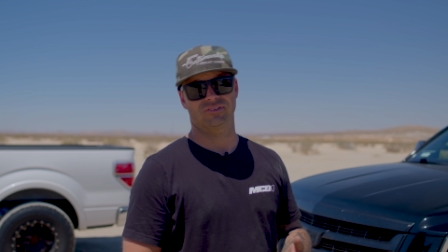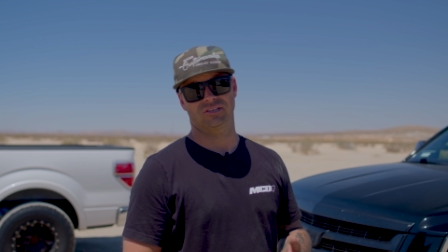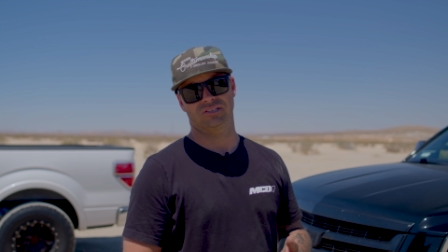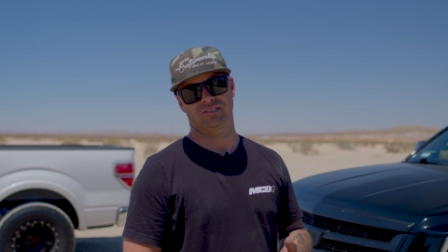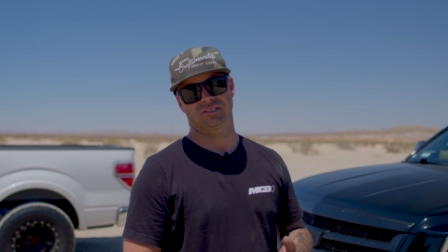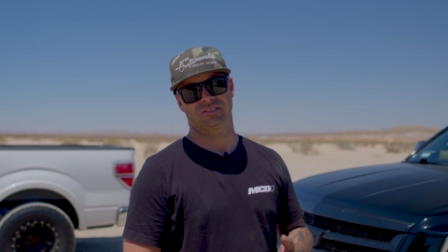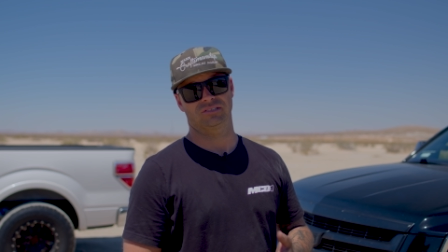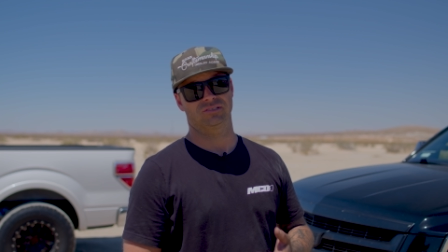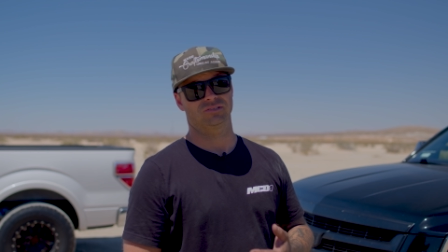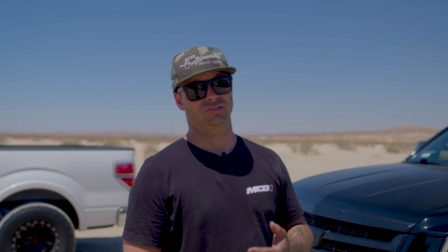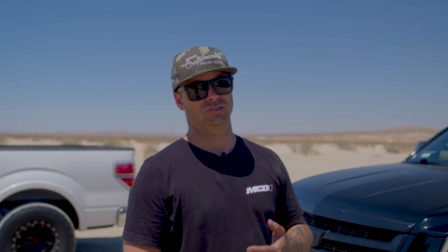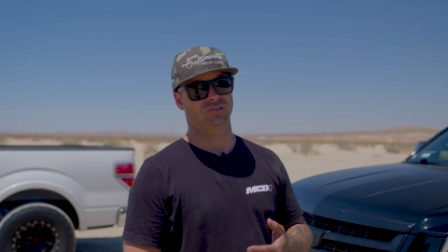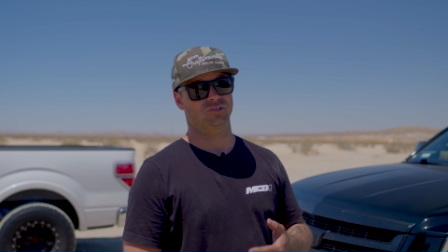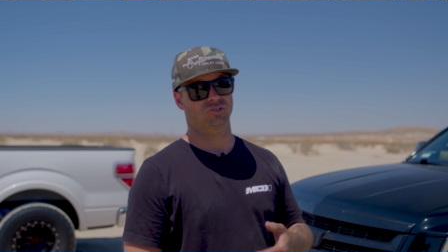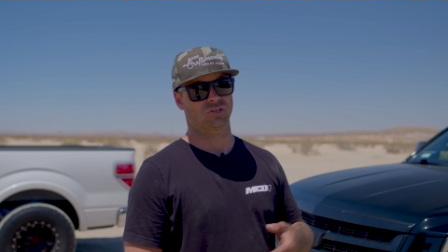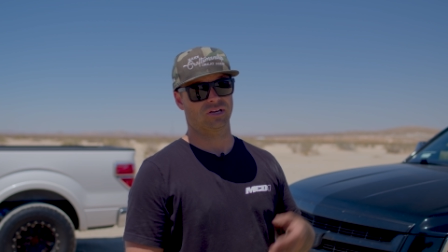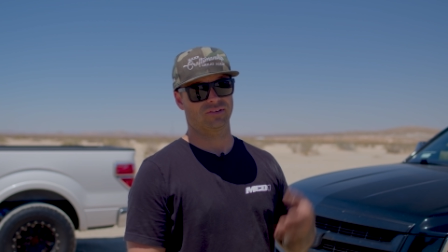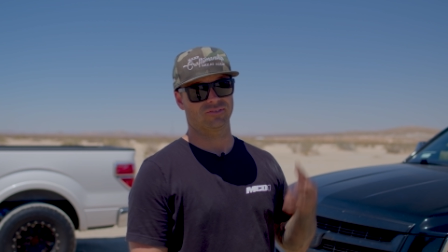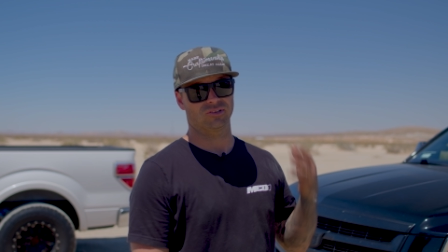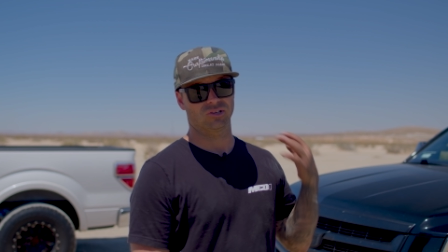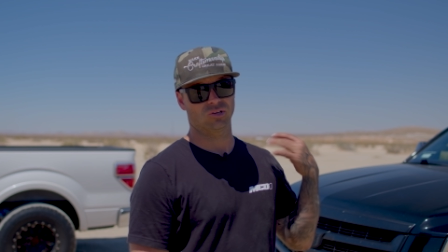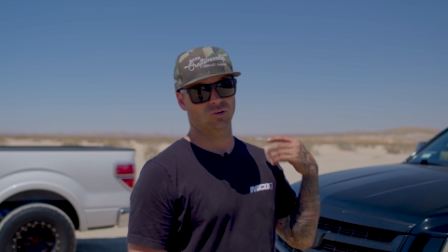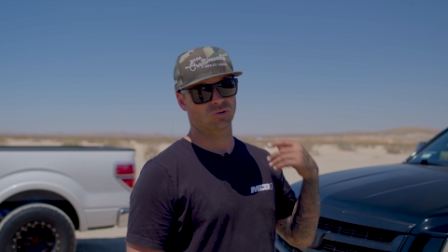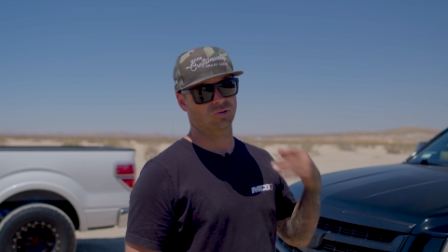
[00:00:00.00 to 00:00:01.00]
it and
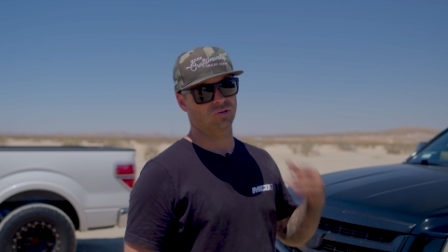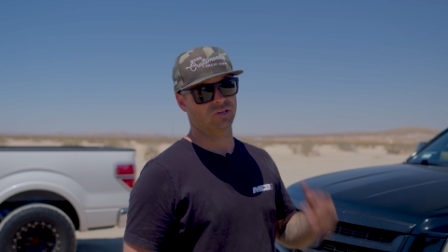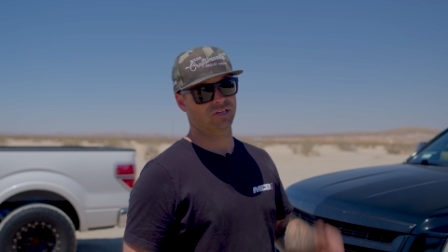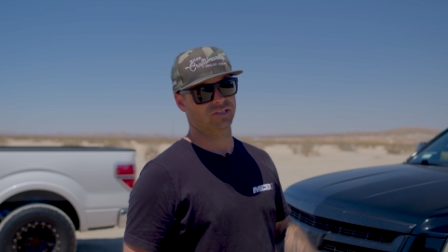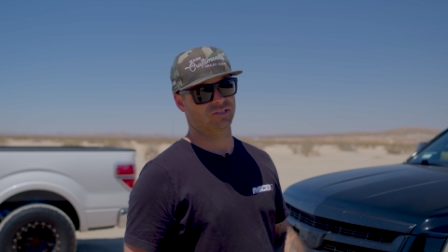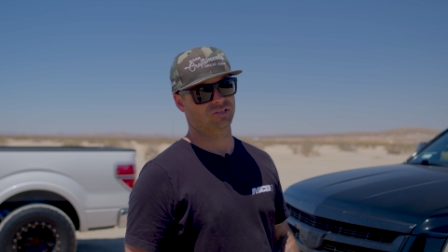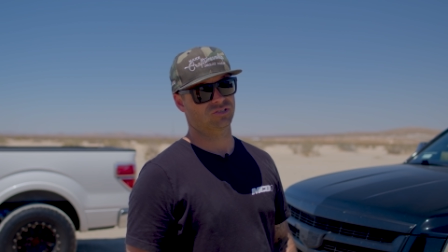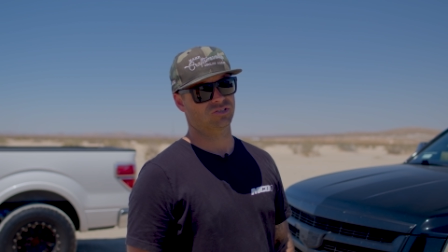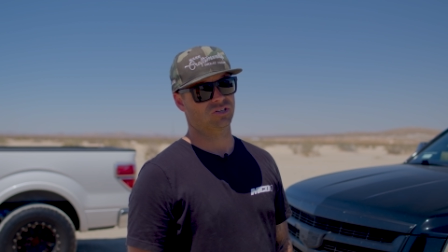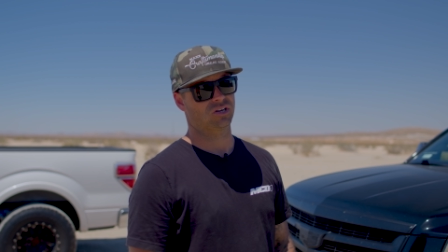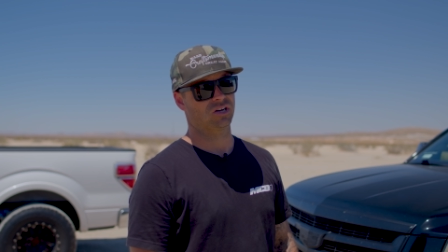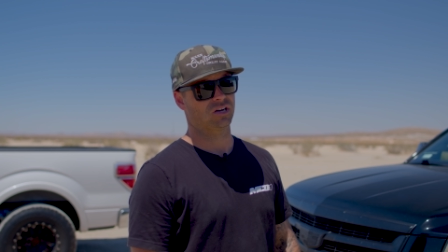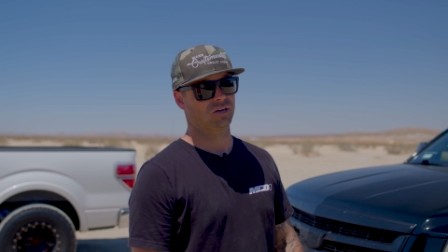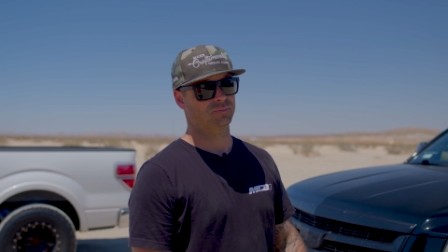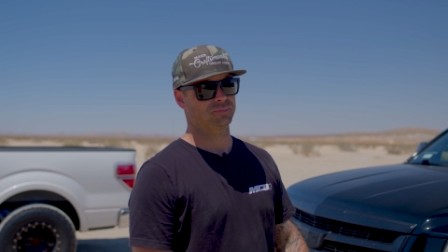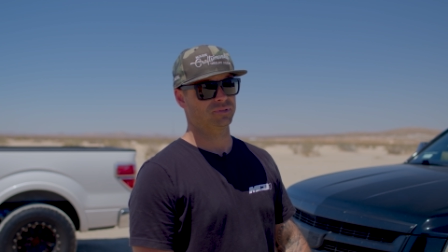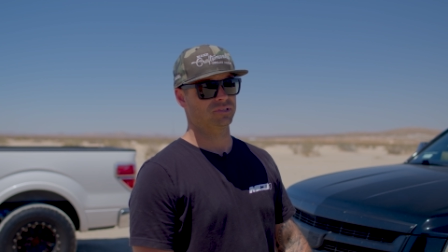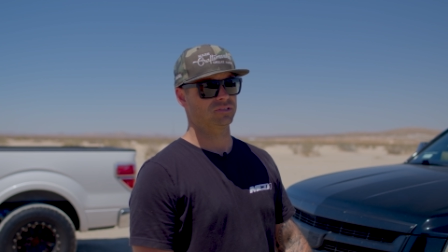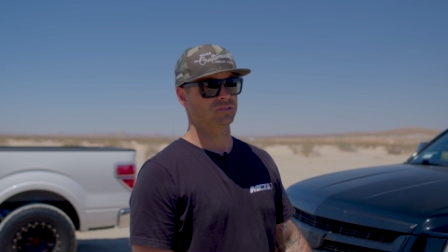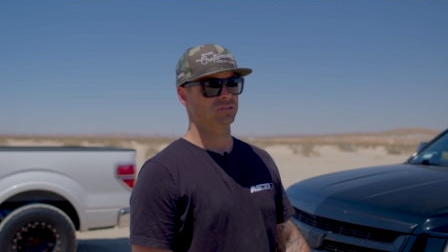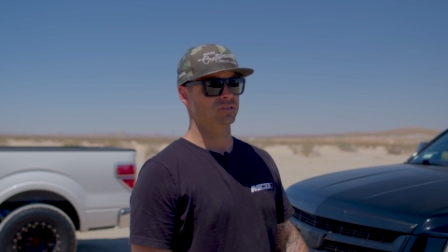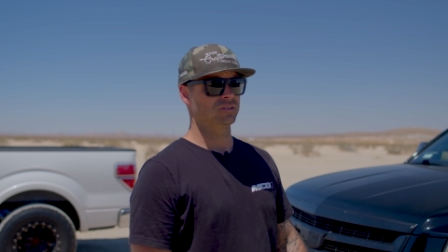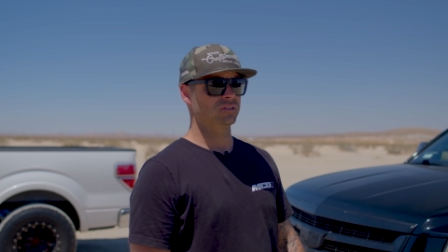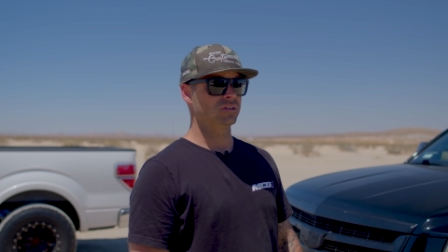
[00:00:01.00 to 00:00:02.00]
drive it locally at the shop.
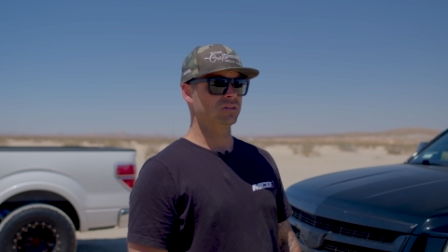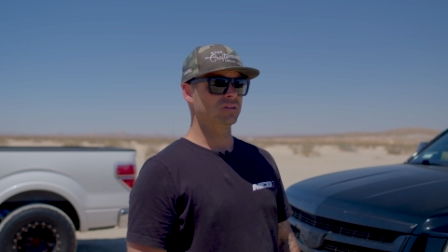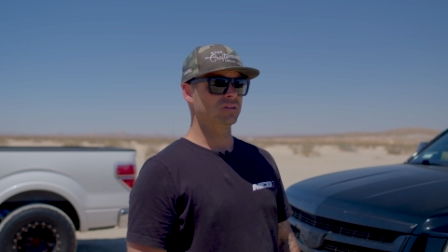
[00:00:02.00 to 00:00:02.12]
And